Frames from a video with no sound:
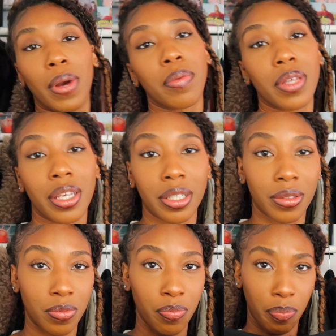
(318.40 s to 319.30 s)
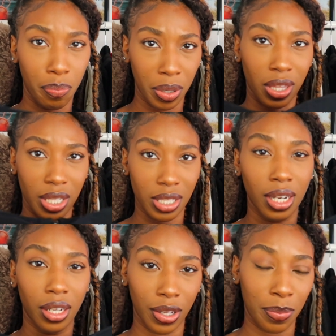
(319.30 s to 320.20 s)
probably put this
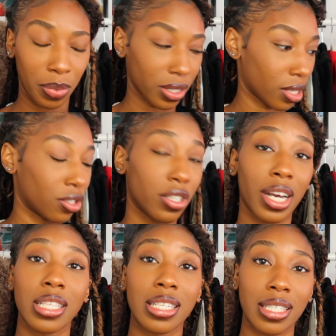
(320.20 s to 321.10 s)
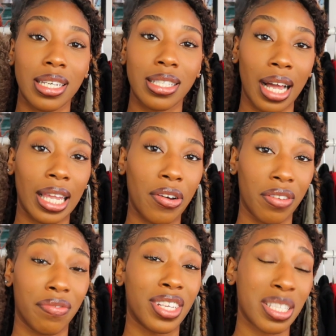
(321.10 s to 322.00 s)
in a lookbook so that you guys can see exactly how
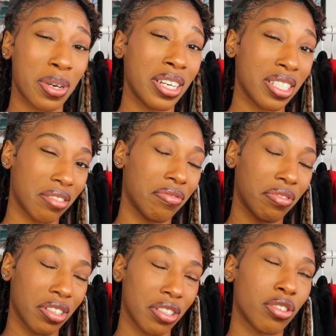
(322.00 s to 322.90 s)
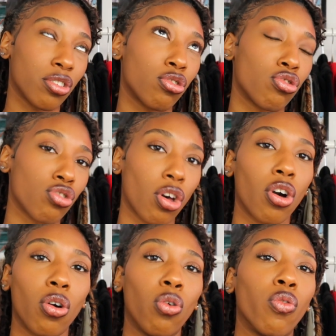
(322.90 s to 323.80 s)
it fits because it fits
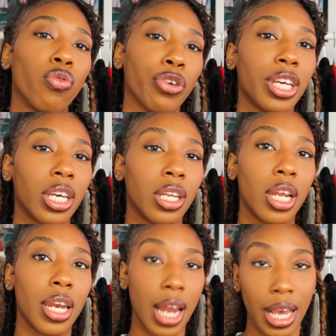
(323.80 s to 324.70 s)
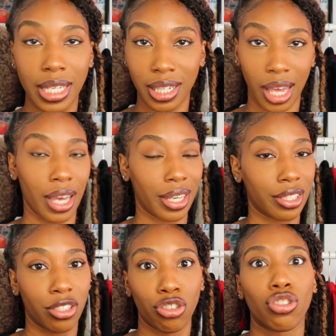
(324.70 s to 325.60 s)
so freaking nice like
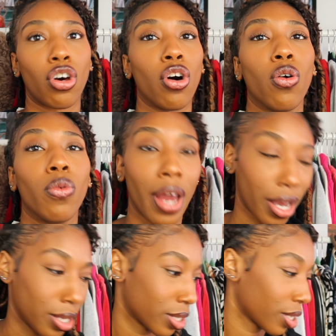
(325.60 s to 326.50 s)
just so nice